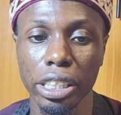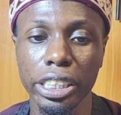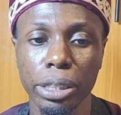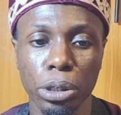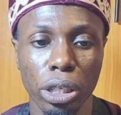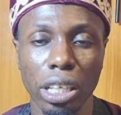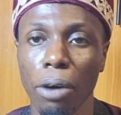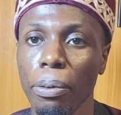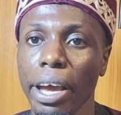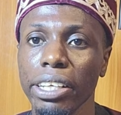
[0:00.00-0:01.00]
This description
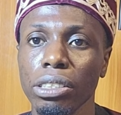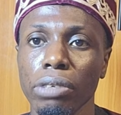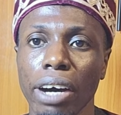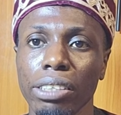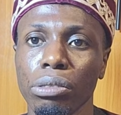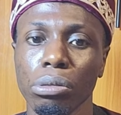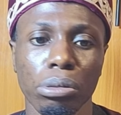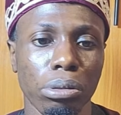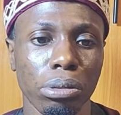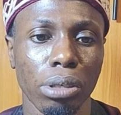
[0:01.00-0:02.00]
now we're heading over
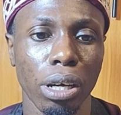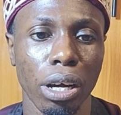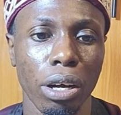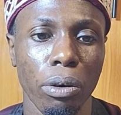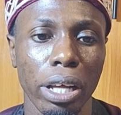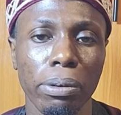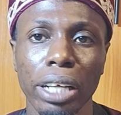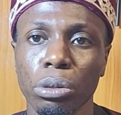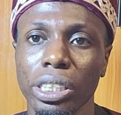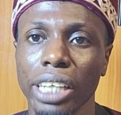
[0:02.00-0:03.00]
to
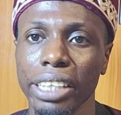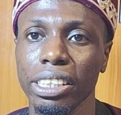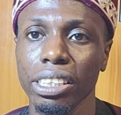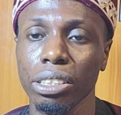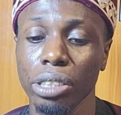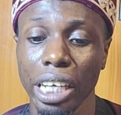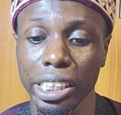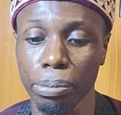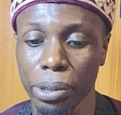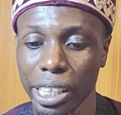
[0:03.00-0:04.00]

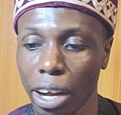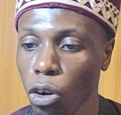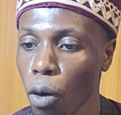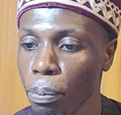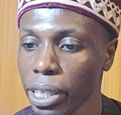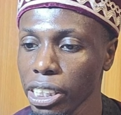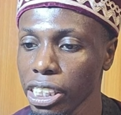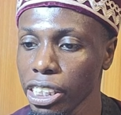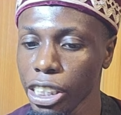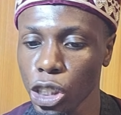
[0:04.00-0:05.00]
ChatGPT and
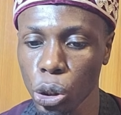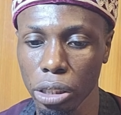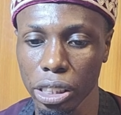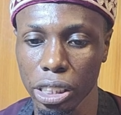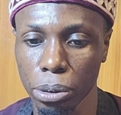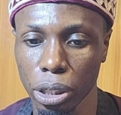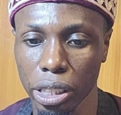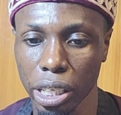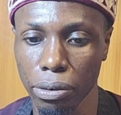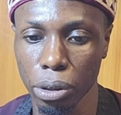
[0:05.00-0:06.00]
copying the short description
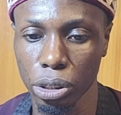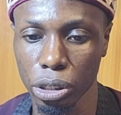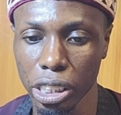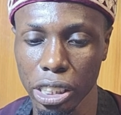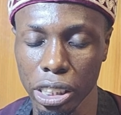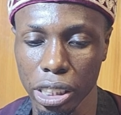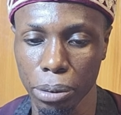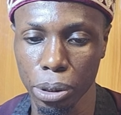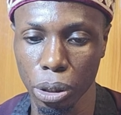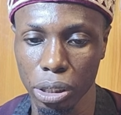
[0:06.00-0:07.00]
they gave us. So this is the
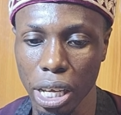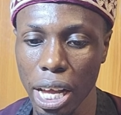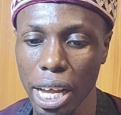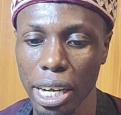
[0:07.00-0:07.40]
description.